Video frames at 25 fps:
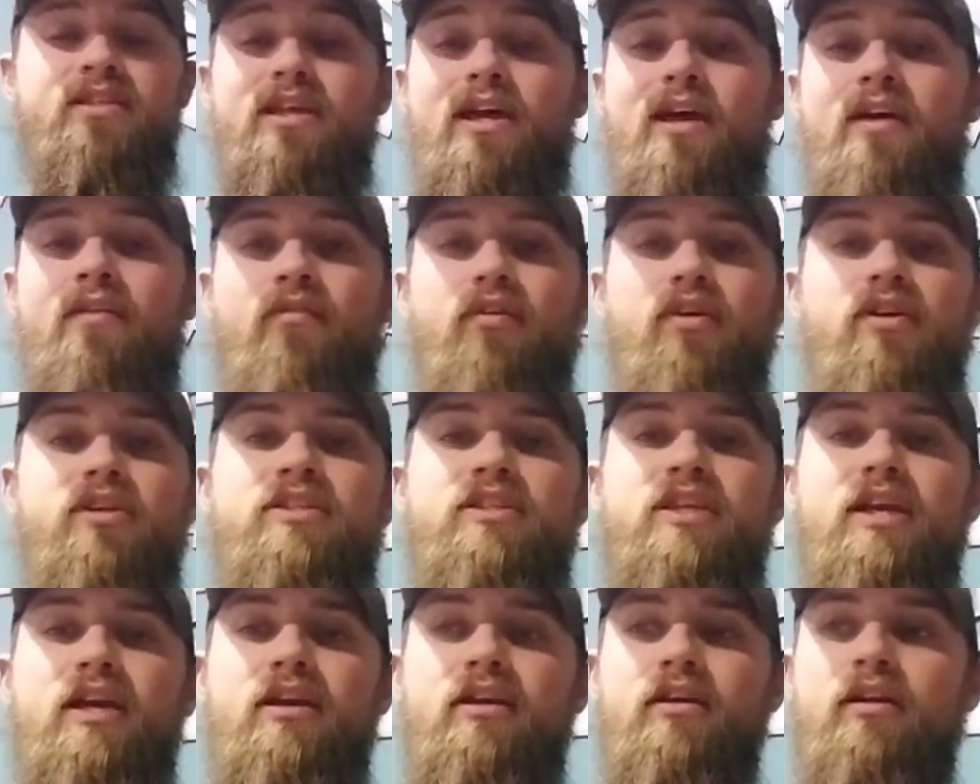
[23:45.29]
It's
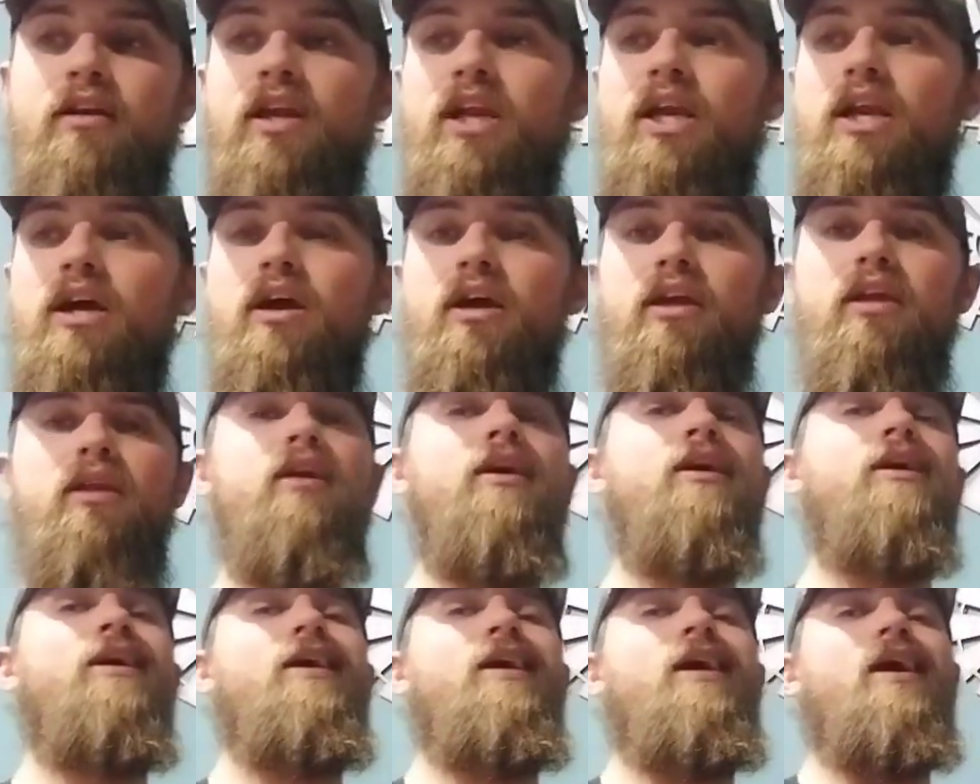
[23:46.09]
every Saturday
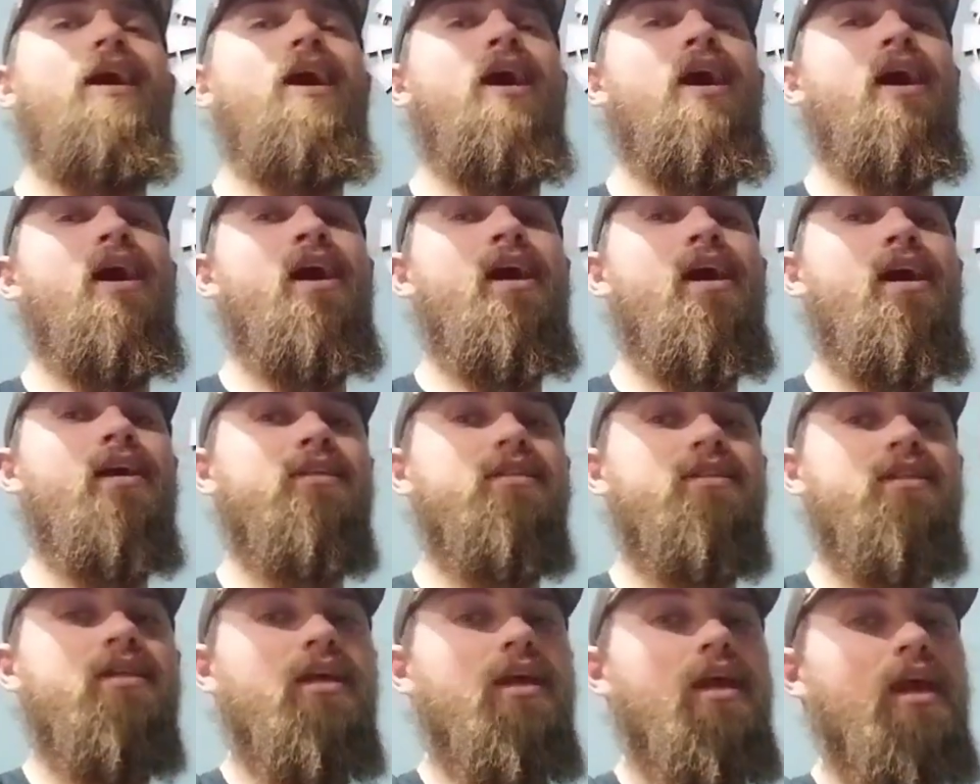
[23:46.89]
night
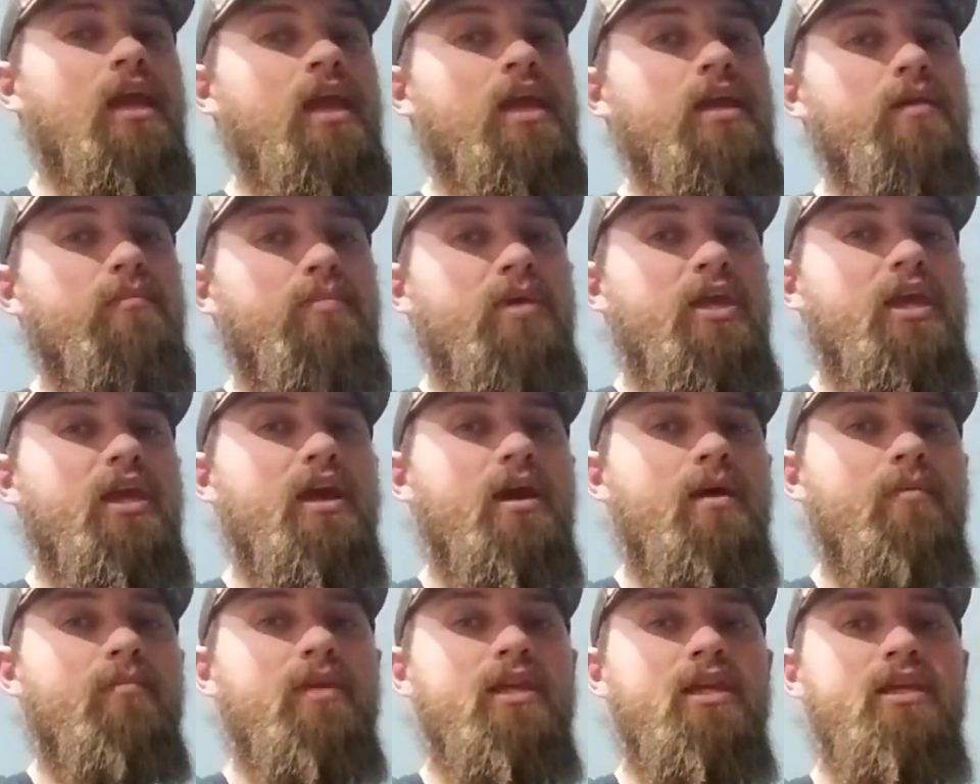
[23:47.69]
at
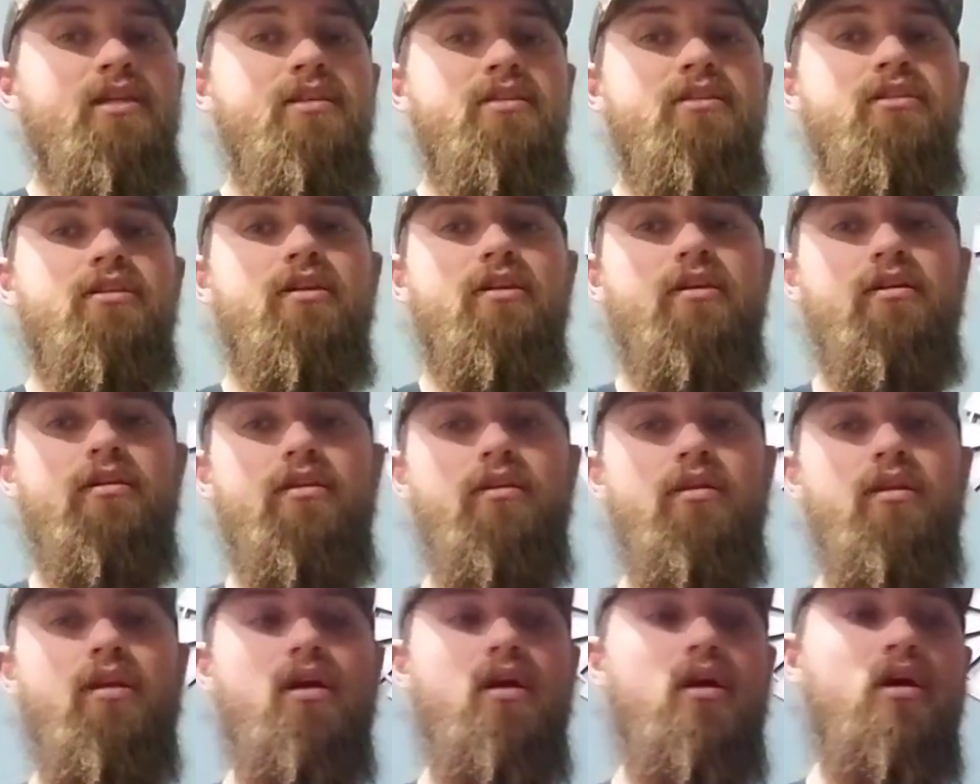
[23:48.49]
8 p.m.
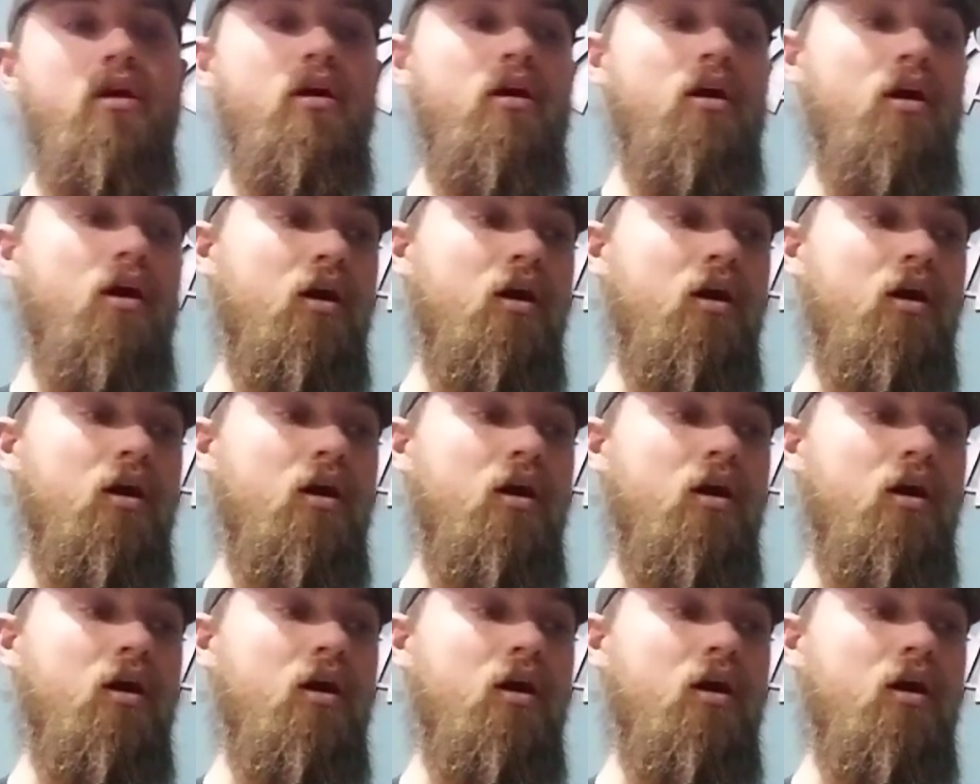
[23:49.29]
Eastern.